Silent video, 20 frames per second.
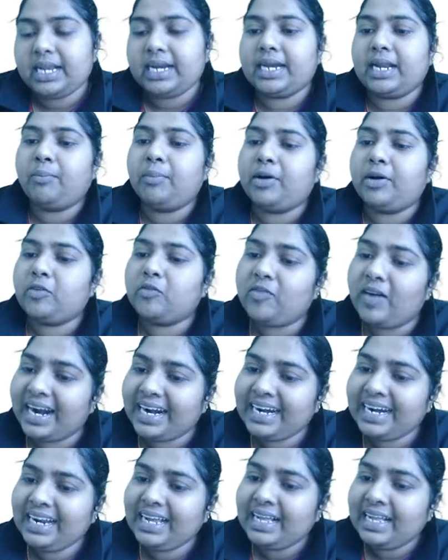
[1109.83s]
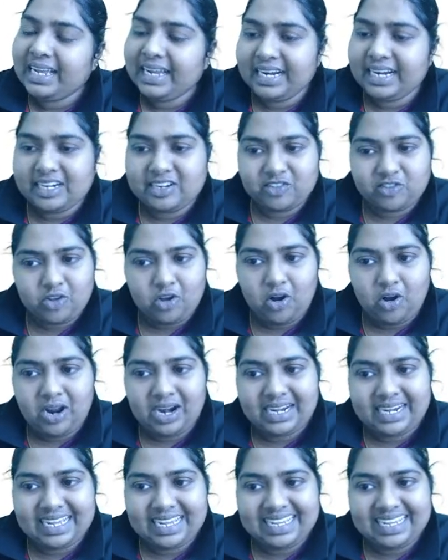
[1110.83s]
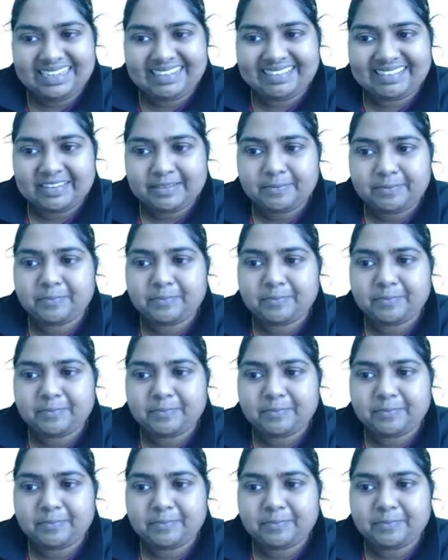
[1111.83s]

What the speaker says: Number one, it is called as